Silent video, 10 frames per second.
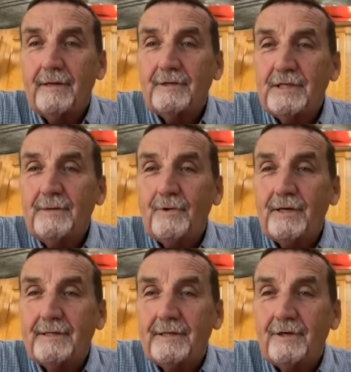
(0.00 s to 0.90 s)
See what
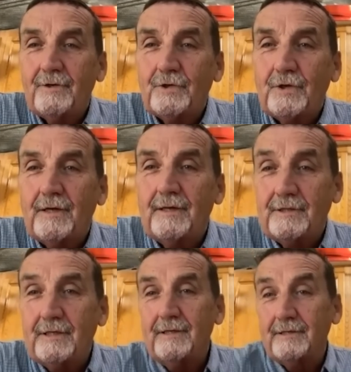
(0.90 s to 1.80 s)
it tells you.
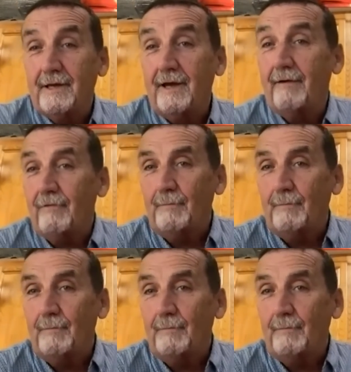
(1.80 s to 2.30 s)
See does it have a